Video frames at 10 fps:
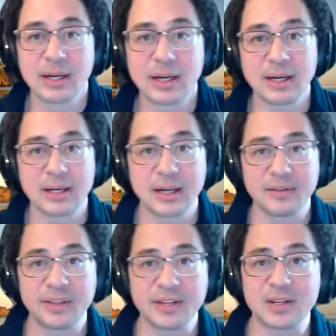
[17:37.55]

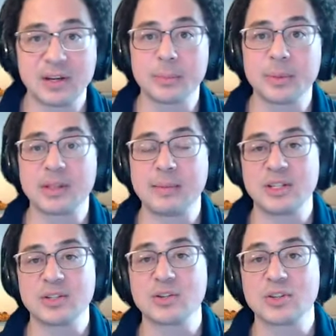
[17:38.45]
Of this year, but that
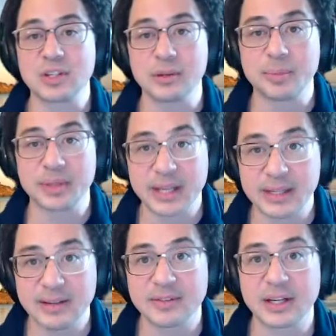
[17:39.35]
means there's still
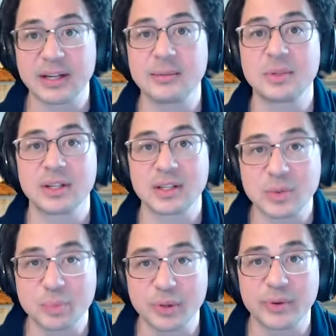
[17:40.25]
plenty of time to
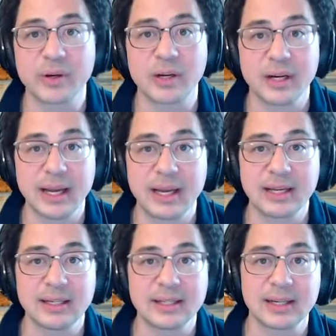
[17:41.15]
explore
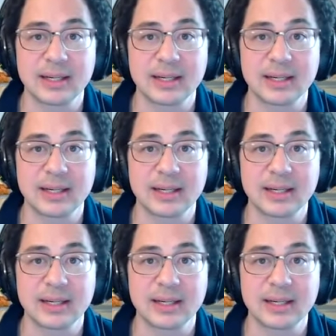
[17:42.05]
and